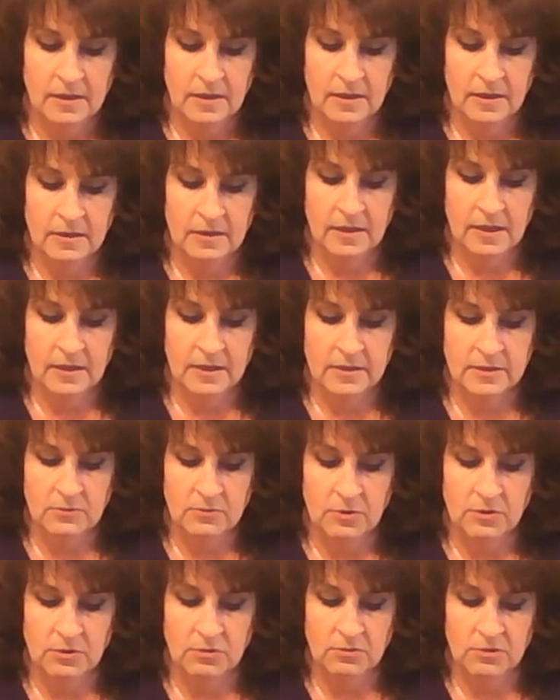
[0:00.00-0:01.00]
And that is
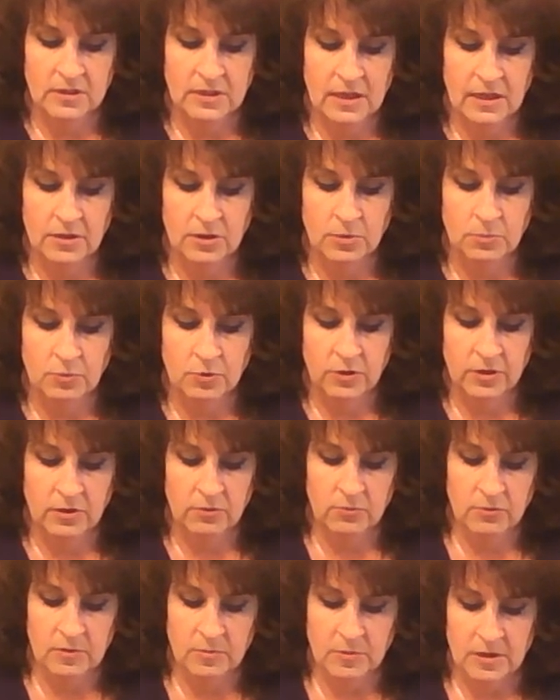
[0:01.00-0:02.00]
where you'll tie your pretty
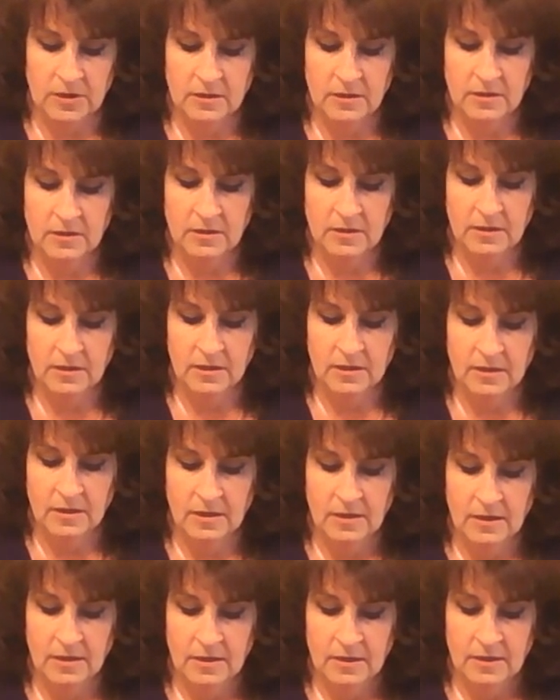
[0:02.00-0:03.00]
ribbon.
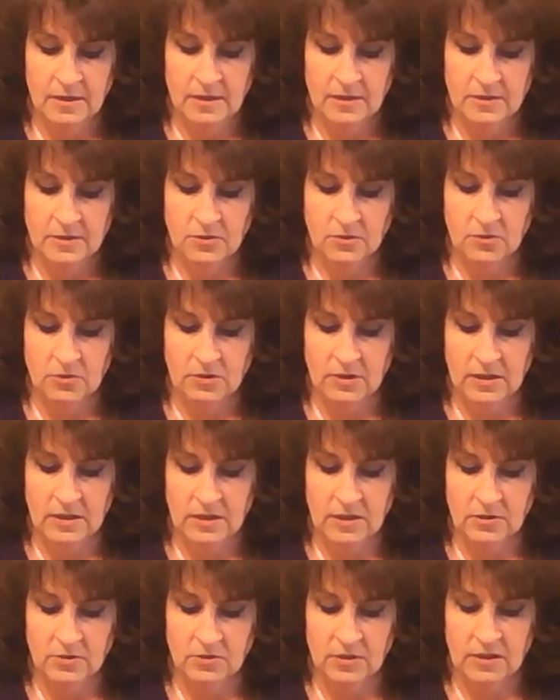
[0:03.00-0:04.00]
So you can
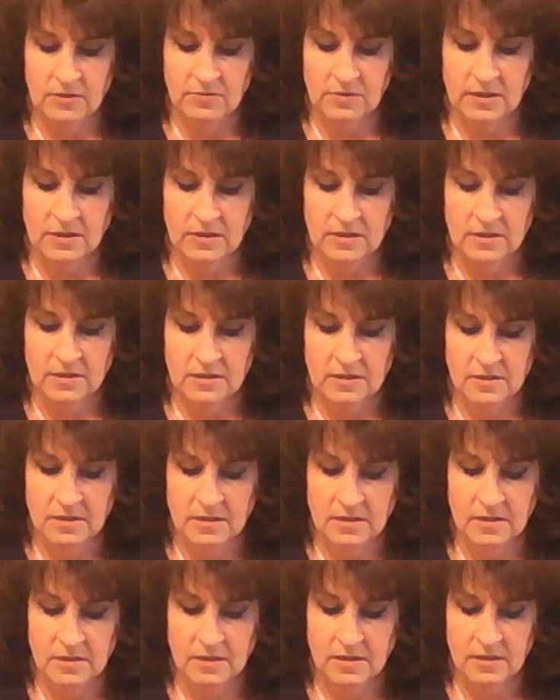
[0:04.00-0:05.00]
either give these
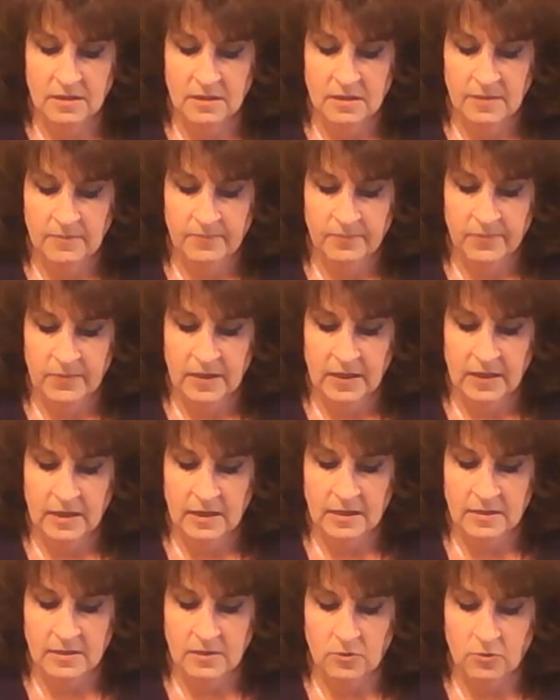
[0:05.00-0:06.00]

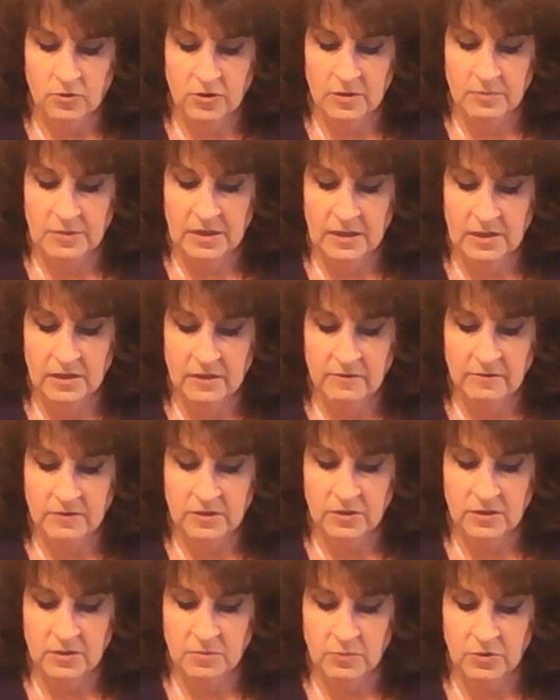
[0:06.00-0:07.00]
as an ornament
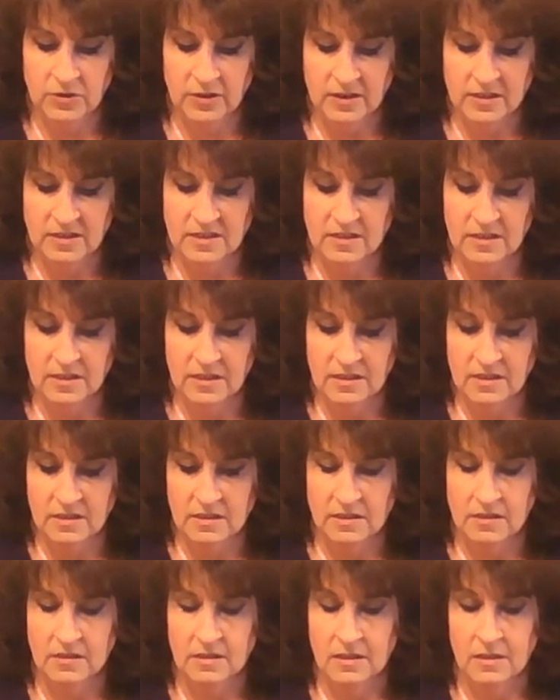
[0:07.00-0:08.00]
gift. You can put like
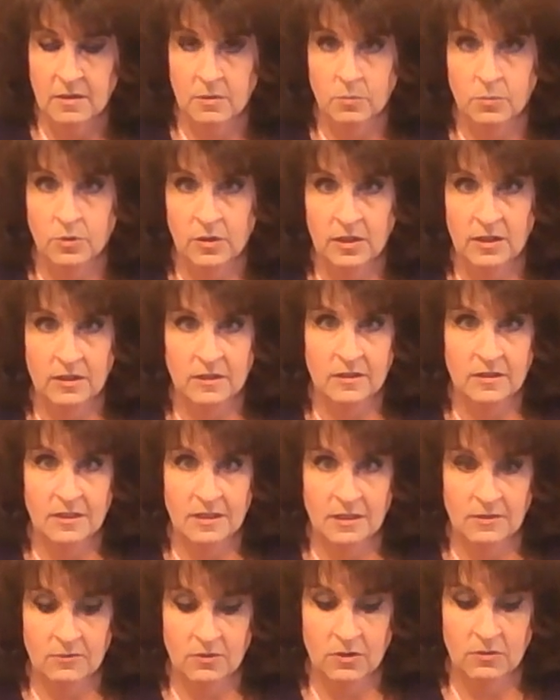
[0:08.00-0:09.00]
6 in a pretty little
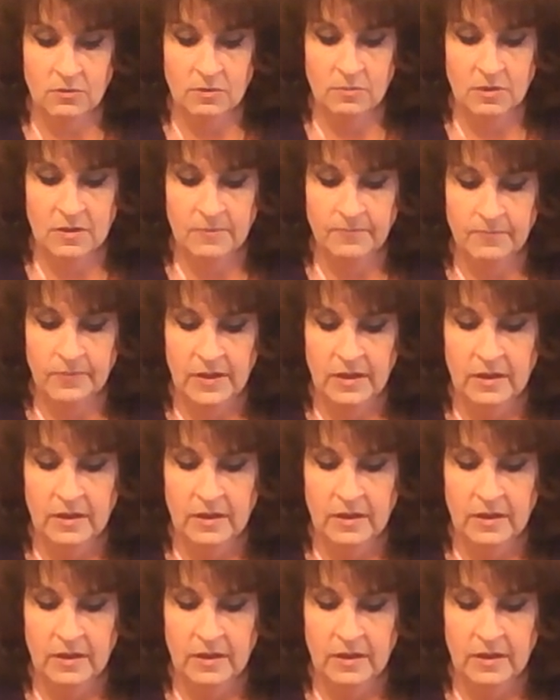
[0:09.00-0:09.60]
tin with a ribbon,